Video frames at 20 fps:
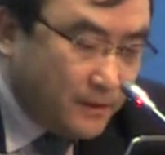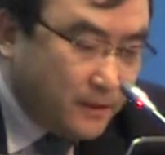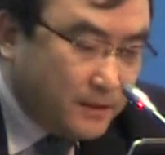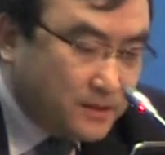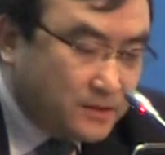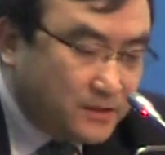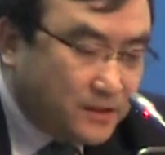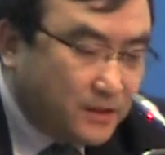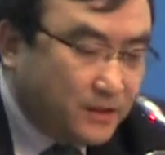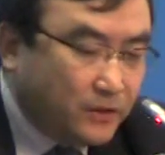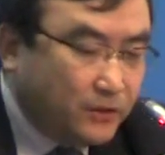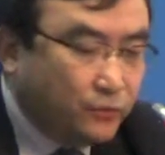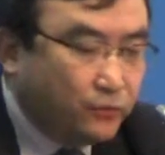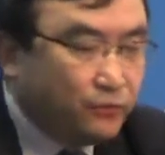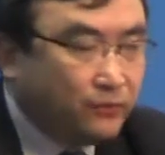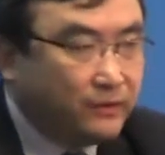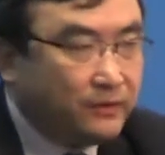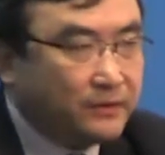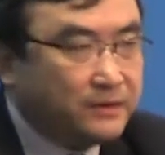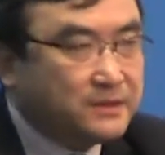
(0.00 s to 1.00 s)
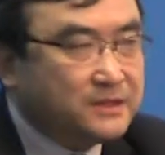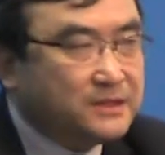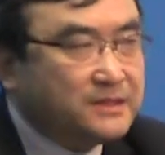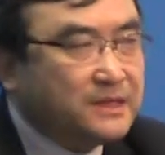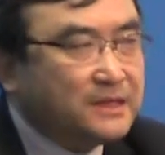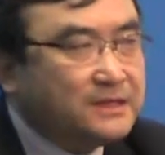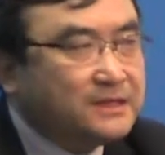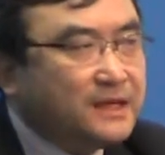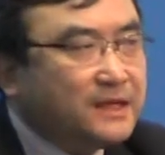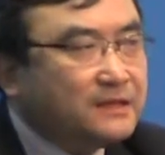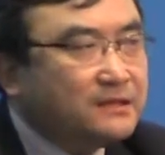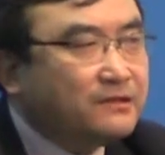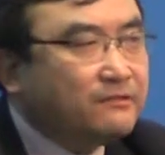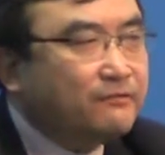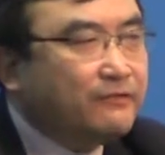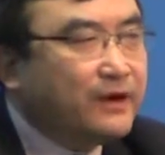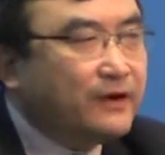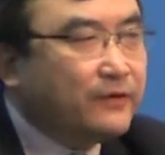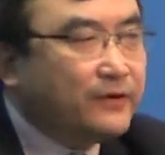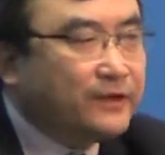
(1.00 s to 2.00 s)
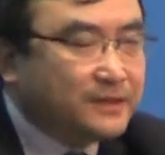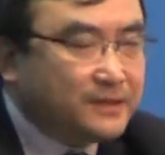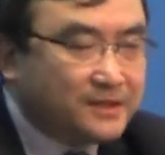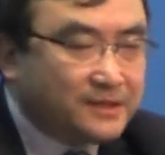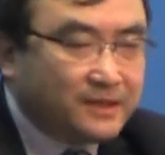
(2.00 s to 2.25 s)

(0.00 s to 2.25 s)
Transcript: So just a very